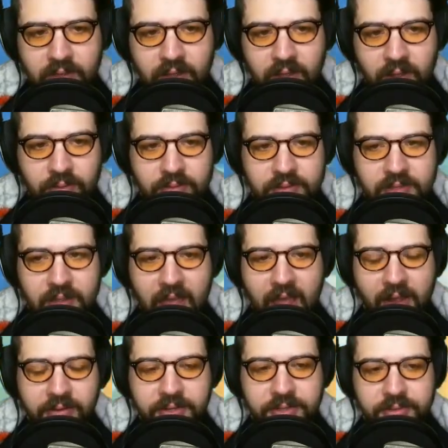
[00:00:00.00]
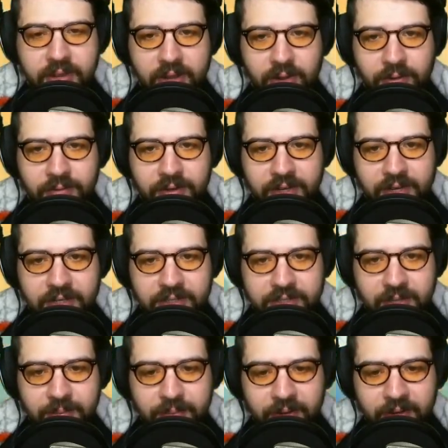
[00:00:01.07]
Oh, how did you get over here,
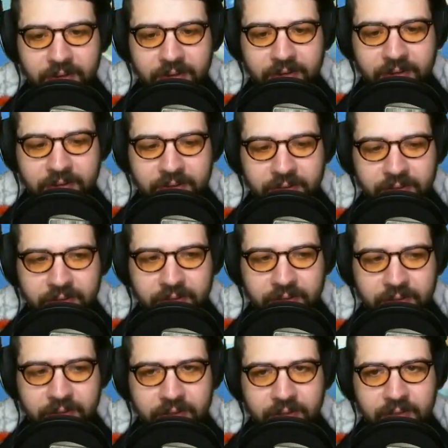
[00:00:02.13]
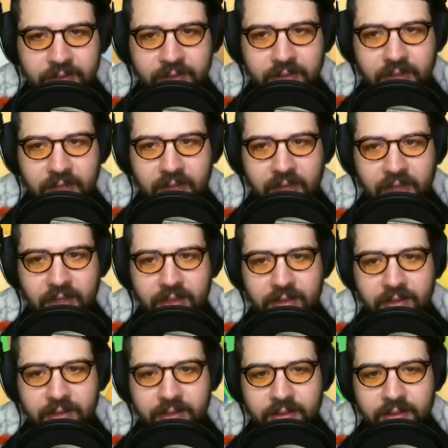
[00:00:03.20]
Zipper? The hell?